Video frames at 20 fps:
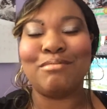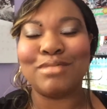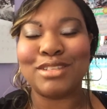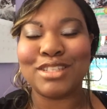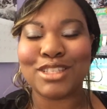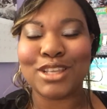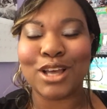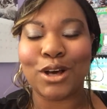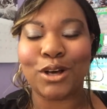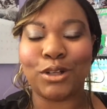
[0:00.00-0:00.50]

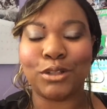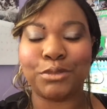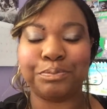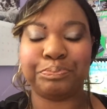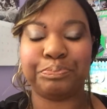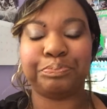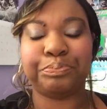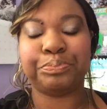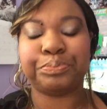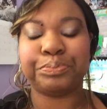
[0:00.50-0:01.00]

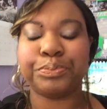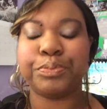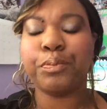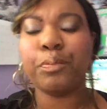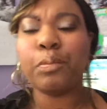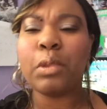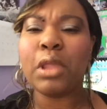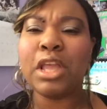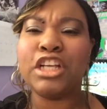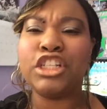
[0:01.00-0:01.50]
So
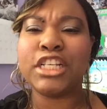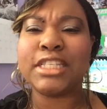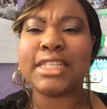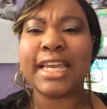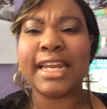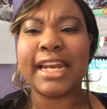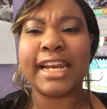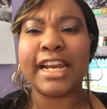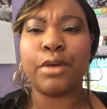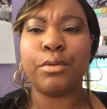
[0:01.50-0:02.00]
I'm
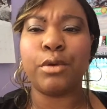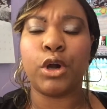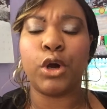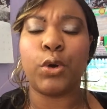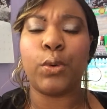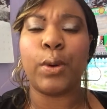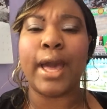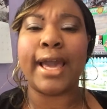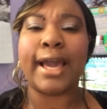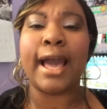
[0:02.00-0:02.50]
just getting in real
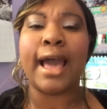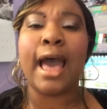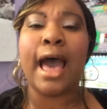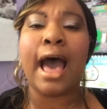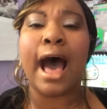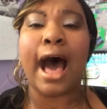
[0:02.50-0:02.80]
quick.